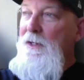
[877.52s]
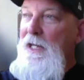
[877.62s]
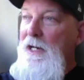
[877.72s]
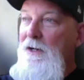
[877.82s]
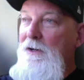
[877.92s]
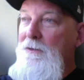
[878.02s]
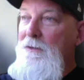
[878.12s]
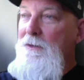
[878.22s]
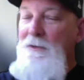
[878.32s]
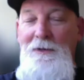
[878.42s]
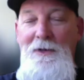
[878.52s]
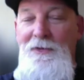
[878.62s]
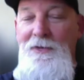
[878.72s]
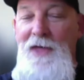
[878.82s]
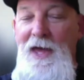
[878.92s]
You know,
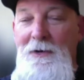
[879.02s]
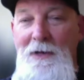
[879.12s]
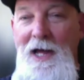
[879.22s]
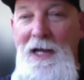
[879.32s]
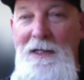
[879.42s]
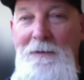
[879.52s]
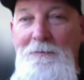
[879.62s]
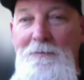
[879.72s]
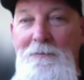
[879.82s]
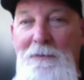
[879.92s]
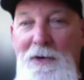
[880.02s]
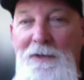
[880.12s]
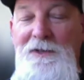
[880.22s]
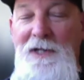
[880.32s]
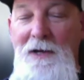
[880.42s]
they don't like
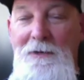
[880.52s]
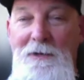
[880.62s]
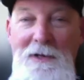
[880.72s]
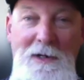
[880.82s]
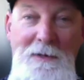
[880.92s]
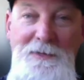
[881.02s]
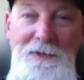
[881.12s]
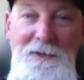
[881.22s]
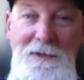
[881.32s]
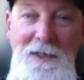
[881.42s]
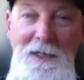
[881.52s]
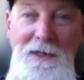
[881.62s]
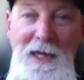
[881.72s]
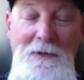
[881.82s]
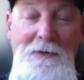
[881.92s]
motorcycle clubs.
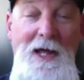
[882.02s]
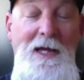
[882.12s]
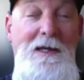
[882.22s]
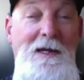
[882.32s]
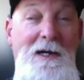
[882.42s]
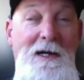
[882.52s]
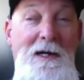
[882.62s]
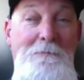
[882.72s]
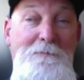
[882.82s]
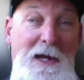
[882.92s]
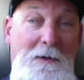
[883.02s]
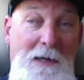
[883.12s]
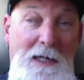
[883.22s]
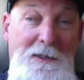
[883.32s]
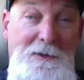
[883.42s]
They don't like you
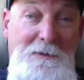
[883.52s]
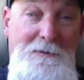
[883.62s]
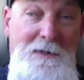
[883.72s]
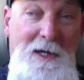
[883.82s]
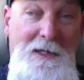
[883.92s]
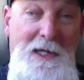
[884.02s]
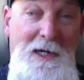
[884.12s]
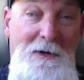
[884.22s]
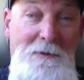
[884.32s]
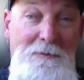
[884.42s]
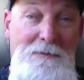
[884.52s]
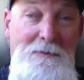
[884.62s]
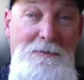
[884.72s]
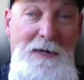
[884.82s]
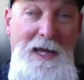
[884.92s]
know,
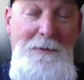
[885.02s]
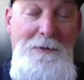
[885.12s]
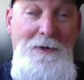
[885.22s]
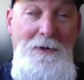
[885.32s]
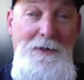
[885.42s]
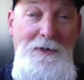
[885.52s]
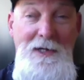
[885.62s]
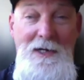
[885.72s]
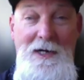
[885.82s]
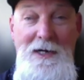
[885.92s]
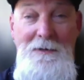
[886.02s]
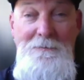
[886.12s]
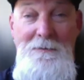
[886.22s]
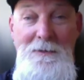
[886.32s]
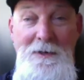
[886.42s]
neighborhood,